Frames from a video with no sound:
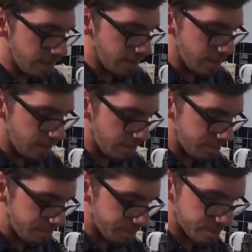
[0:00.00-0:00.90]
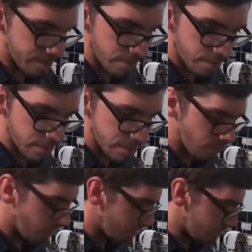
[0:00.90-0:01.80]
Um,
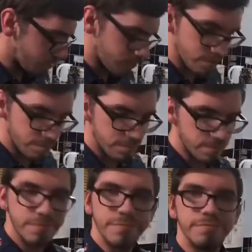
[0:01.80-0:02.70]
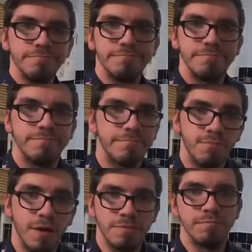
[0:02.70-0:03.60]
someone who's,
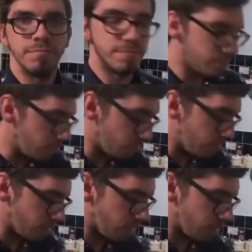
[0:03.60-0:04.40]
well, with no